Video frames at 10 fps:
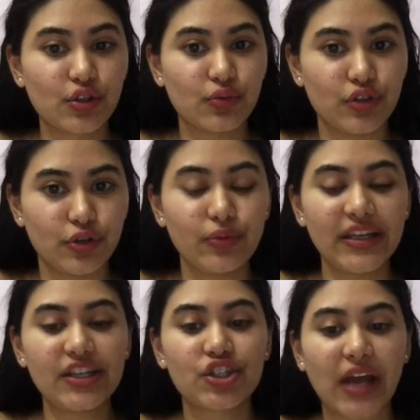do.
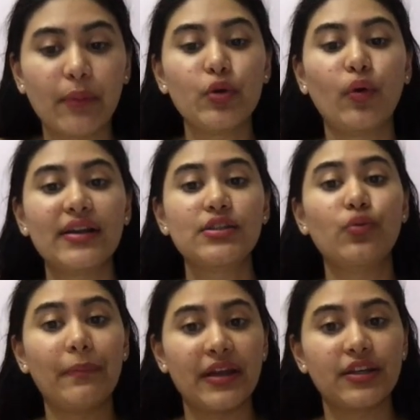Each time we wanted to
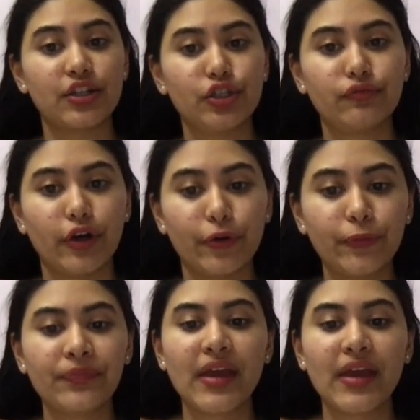append a new row,